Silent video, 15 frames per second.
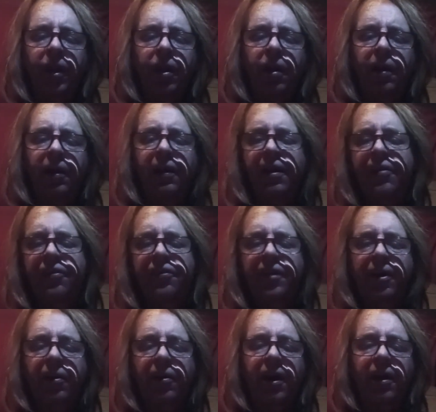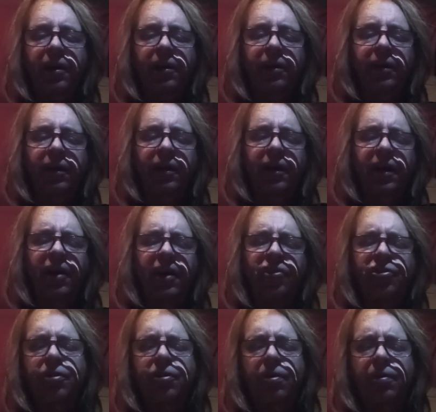lit a cigarette, and
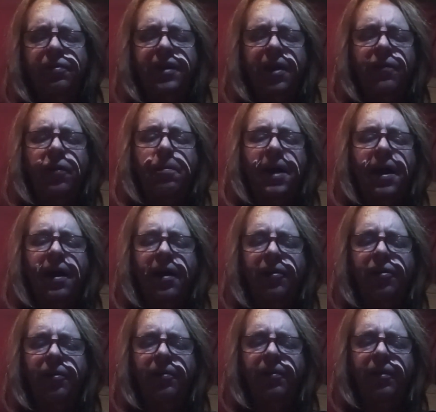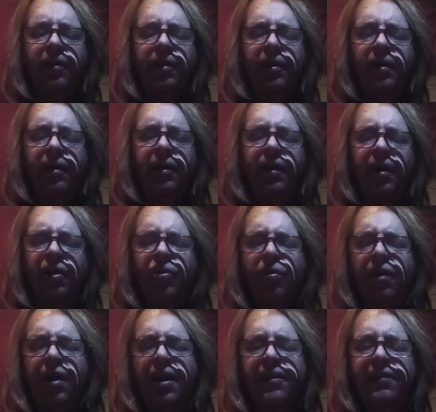strode on down the path, a
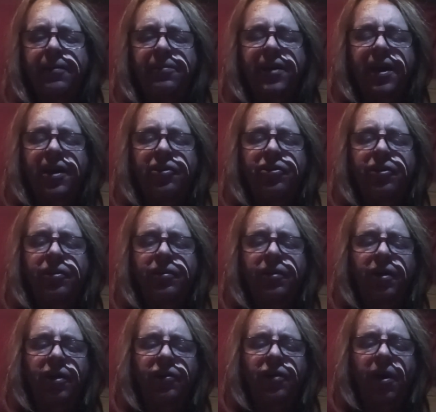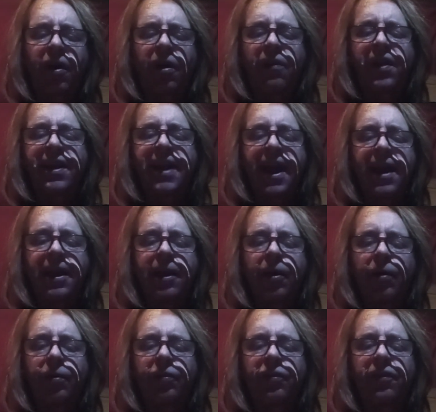crying temptation to all the nanny
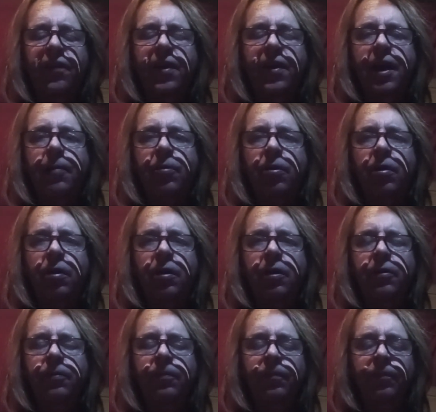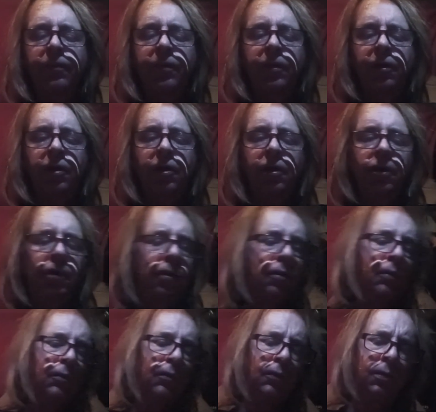goats in the neighborhood.
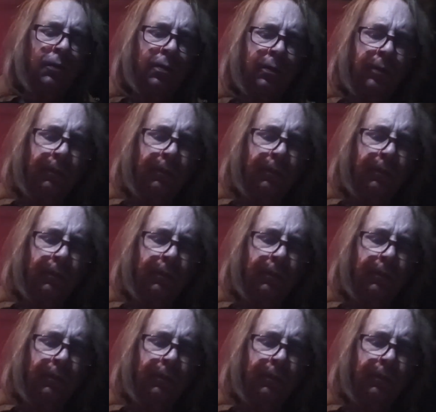The